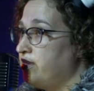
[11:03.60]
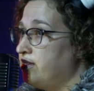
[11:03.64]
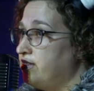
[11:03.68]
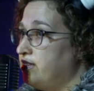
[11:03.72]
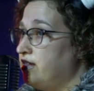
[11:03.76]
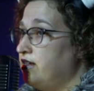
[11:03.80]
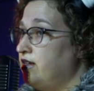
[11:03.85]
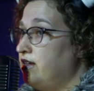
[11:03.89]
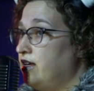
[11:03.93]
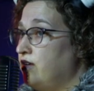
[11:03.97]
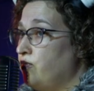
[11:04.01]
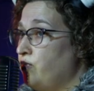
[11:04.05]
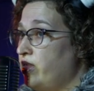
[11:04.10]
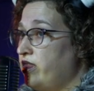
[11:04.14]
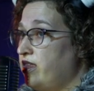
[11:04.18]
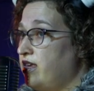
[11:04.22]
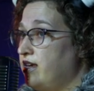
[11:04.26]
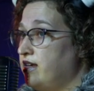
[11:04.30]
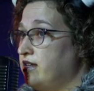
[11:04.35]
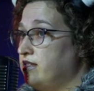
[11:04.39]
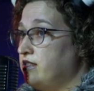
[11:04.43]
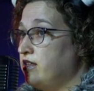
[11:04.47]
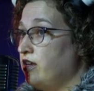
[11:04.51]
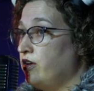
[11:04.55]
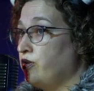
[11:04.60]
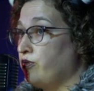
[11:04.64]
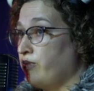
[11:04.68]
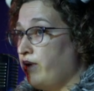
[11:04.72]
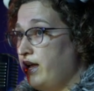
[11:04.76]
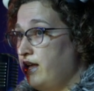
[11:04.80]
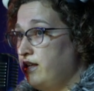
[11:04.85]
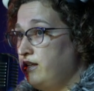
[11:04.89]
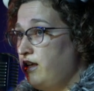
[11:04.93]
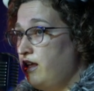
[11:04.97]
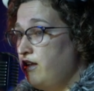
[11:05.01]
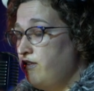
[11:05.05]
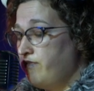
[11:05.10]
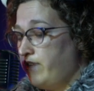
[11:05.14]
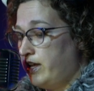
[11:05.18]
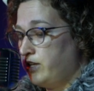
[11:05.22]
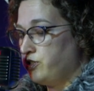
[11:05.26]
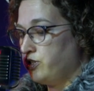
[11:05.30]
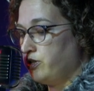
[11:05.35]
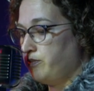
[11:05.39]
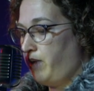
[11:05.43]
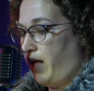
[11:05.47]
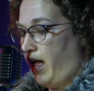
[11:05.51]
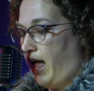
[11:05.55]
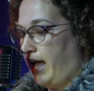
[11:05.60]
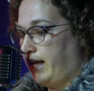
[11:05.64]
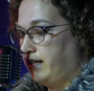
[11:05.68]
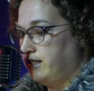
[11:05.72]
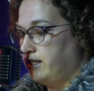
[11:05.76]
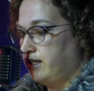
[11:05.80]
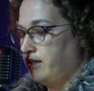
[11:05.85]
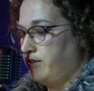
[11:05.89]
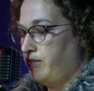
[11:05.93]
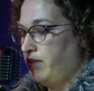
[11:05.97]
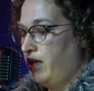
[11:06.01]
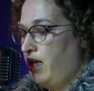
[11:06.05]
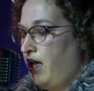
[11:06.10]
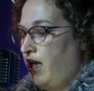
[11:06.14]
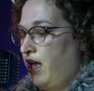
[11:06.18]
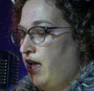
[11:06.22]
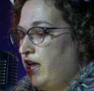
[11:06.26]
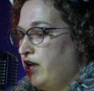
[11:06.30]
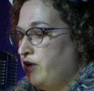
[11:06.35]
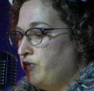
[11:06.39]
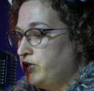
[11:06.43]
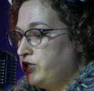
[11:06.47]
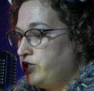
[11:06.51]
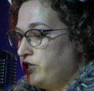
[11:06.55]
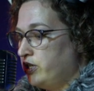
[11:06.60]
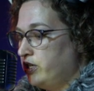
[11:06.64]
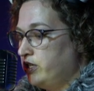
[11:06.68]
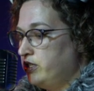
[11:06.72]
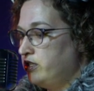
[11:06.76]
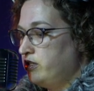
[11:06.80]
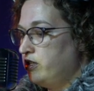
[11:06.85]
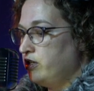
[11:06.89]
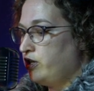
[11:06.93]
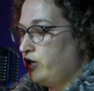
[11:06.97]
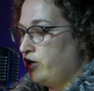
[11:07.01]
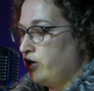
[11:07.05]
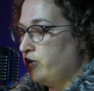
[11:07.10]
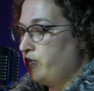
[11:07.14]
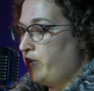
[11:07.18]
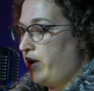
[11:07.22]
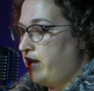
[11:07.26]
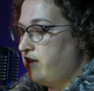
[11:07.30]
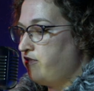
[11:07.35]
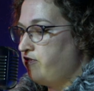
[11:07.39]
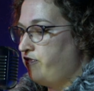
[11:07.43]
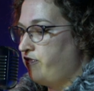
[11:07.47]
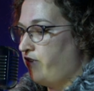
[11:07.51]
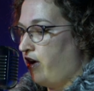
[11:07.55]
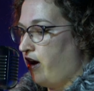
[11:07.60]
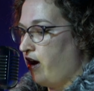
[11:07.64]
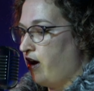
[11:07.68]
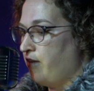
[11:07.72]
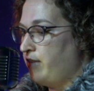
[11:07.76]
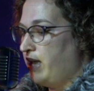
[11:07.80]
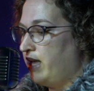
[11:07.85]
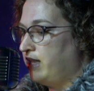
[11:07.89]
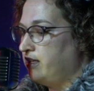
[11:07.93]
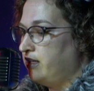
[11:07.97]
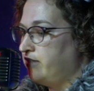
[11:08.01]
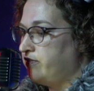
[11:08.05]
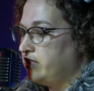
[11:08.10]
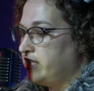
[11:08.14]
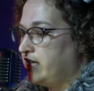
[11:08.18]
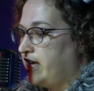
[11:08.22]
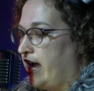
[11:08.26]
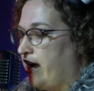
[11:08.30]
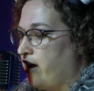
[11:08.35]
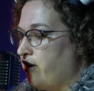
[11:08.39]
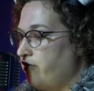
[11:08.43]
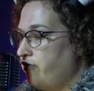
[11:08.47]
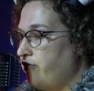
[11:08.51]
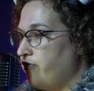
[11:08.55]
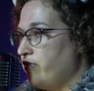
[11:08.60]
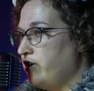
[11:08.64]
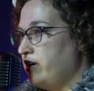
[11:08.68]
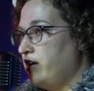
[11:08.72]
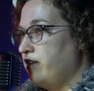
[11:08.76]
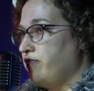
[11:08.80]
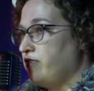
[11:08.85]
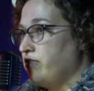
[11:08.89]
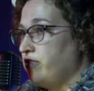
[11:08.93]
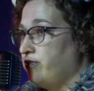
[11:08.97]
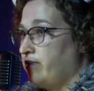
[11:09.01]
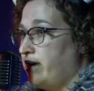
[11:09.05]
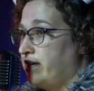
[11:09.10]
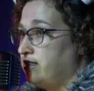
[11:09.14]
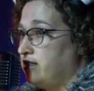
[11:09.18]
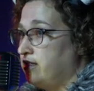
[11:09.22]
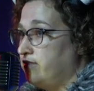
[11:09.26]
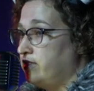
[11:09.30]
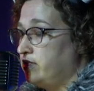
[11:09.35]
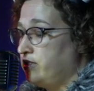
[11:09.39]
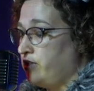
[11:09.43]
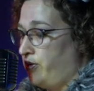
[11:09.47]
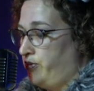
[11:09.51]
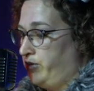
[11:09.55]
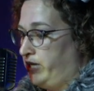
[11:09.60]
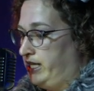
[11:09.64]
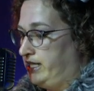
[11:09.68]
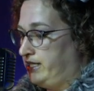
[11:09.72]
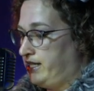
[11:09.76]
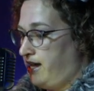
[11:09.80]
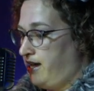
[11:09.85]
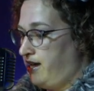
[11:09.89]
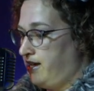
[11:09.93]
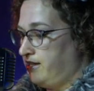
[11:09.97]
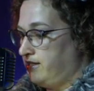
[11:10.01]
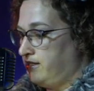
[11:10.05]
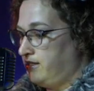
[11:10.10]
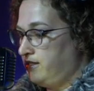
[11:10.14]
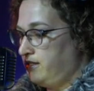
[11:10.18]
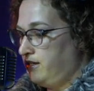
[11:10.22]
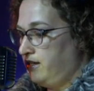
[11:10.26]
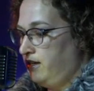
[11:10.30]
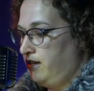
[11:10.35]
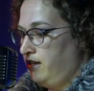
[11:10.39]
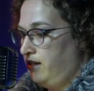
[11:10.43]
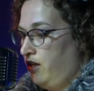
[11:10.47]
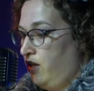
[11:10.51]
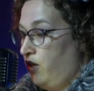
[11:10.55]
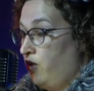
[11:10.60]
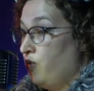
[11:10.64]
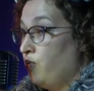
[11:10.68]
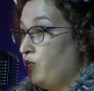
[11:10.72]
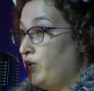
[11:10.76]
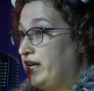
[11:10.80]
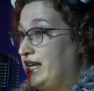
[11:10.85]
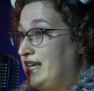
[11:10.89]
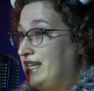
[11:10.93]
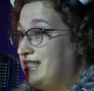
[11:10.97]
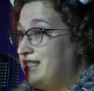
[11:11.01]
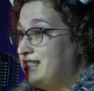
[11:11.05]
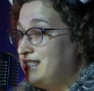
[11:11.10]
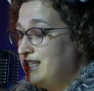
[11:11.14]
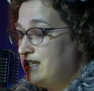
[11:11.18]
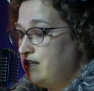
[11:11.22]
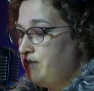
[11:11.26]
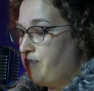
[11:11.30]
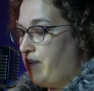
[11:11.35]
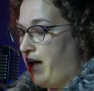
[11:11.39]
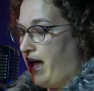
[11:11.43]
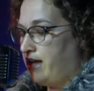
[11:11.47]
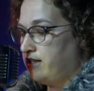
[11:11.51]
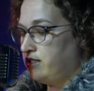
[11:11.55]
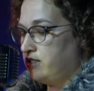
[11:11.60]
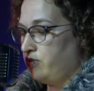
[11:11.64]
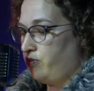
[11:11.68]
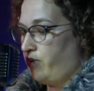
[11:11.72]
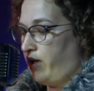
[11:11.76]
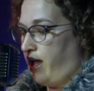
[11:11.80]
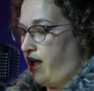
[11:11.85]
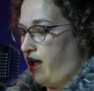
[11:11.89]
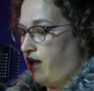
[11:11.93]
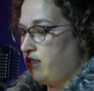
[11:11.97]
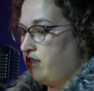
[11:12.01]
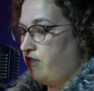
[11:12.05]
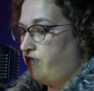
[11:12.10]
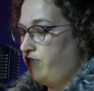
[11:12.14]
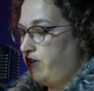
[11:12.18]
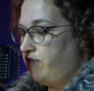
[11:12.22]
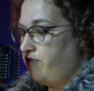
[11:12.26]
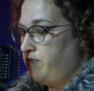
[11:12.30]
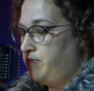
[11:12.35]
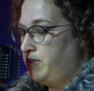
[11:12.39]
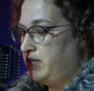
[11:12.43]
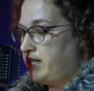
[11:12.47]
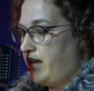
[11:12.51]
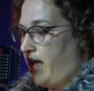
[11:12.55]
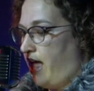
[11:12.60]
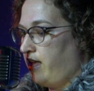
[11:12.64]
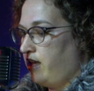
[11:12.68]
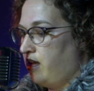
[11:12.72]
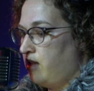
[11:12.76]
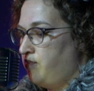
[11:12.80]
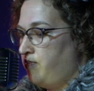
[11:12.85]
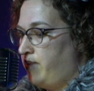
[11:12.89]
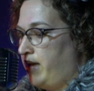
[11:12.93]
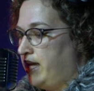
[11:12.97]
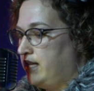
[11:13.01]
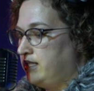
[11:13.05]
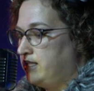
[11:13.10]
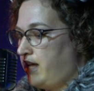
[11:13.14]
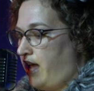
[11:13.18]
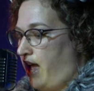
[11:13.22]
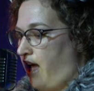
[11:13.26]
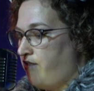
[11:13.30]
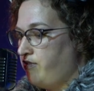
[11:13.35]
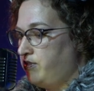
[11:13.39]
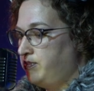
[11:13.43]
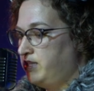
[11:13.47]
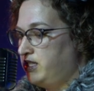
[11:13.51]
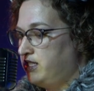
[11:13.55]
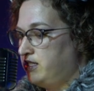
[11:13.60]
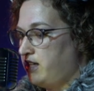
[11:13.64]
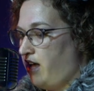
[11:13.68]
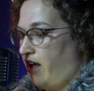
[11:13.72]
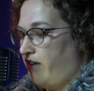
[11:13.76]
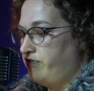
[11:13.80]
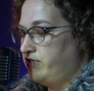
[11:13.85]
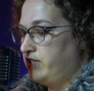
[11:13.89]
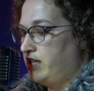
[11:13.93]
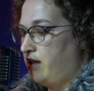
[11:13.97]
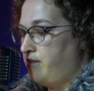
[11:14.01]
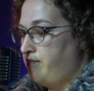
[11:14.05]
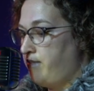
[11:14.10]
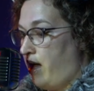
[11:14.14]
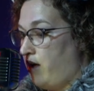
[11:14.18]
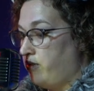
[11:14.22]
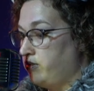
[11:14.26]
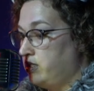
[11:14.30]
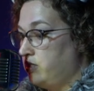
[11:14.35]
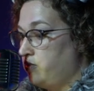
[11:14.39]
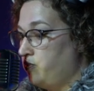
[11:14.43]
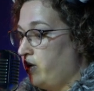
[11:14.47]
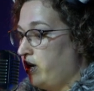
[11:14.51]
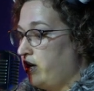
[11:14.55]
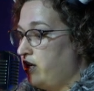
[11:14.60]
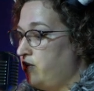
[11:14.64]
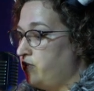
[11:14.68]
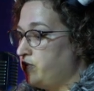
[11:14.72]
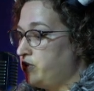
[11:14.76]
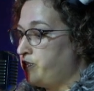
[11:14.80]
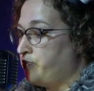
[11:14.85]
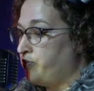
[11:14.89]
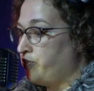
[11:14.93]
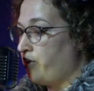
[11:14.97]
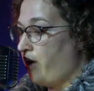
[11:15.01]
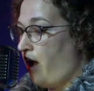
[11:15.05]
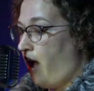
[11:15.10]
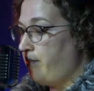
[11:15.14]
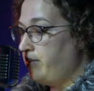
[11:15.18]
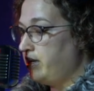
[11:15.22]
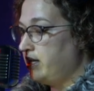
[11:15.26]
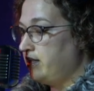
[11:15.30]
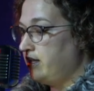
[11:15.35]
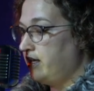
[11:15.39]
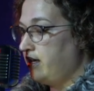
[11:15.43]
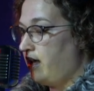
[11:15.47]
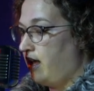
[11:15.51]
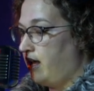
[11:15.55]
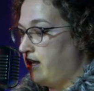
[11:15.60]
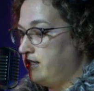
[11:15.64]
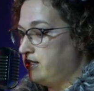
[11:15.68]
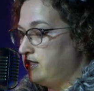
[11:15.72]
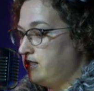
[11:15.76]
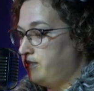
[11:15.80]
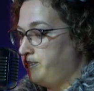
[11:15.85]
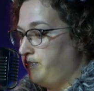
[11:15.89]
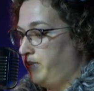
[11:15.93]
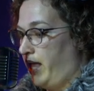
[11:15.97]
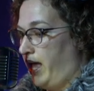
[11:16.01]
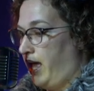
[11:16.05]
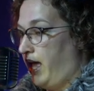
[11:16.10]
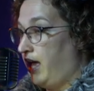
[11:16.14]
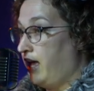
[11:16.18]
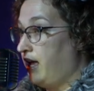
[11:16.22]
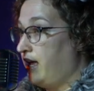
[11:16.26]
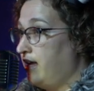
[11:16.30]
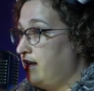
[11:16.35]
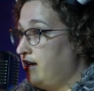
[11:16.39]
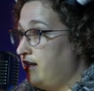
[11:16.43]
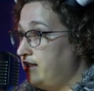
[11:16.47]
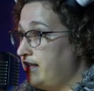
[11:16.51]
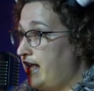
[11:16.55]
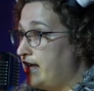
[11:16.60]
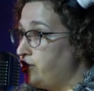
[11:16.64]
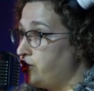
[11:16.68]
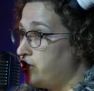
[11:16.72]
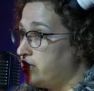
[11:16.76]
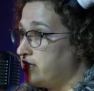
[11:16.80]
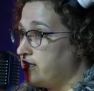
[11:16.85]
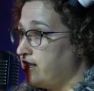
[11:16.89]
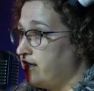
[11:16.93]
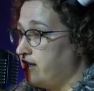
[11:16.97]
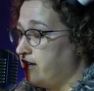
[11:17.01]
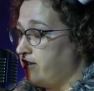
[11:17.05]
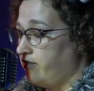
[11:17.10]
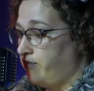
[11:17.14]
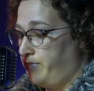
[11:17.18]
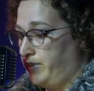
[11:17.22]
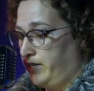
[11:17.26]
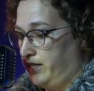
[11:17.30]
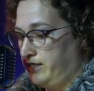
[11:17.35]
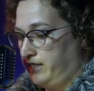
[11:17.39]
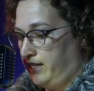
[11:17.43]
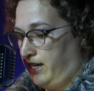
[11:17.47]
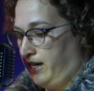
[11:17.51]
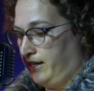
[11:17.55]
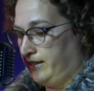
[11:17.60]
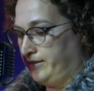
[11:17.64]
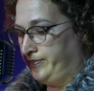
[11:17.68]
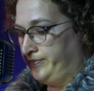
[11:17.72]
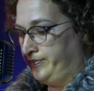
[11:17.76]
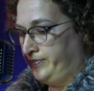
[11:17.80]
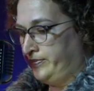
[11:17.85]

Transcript: his, with his grand adventure behind him, he returned to the Kerwin farm and lived carefree for the rest of his goatee days. When he did pass away, the 5th Battalion paid to have him stuffed and mounted where he was prominently on display in a legislative building.